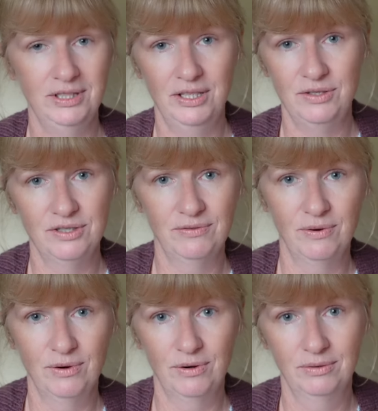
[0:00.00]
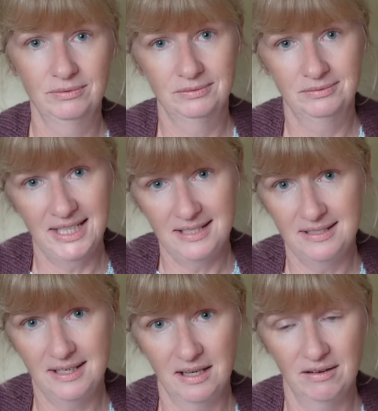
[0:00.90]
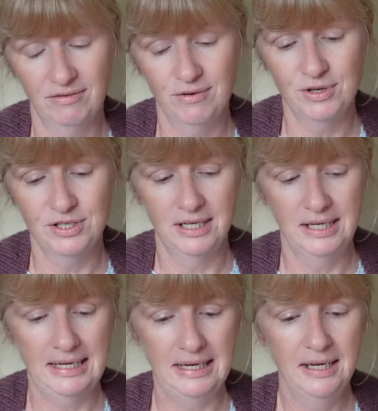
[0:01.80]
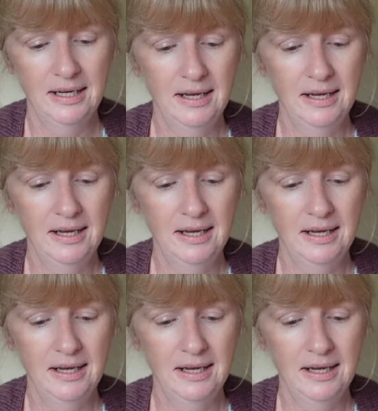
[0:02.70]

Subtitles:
used for testing, unfortunately,